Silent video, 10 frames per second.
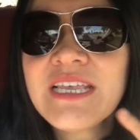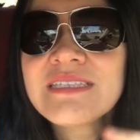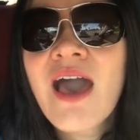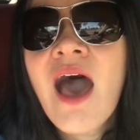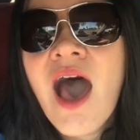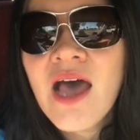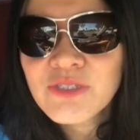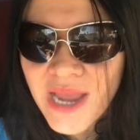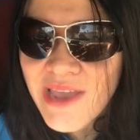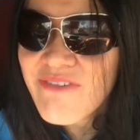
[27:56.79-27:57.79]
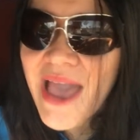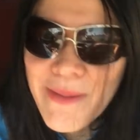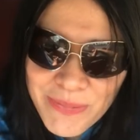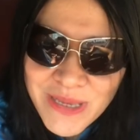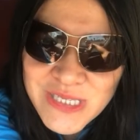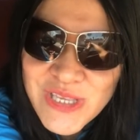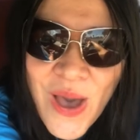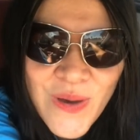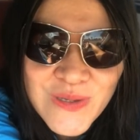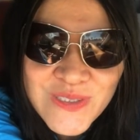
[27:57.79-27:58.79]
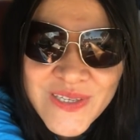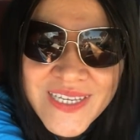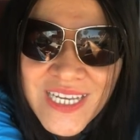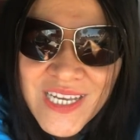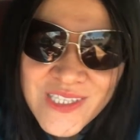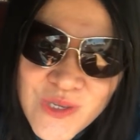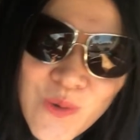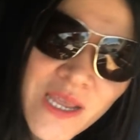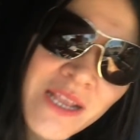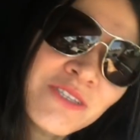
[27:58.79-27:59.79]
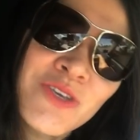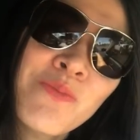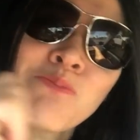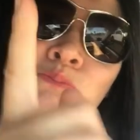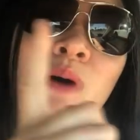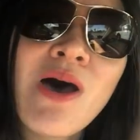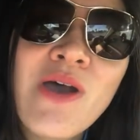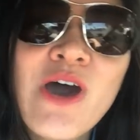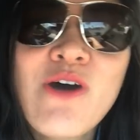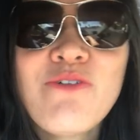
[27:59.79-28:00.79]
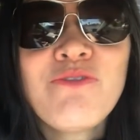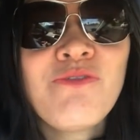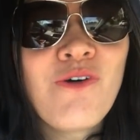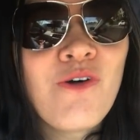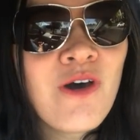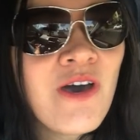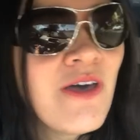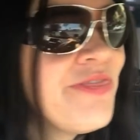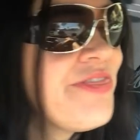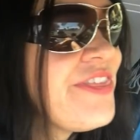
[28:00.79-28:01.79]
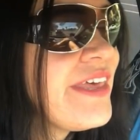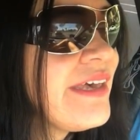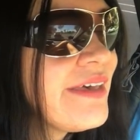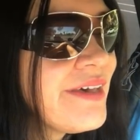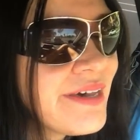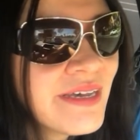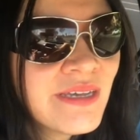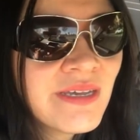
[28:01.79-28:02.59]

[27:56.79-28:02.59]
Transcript: this car drive episode tune in tomorrow for the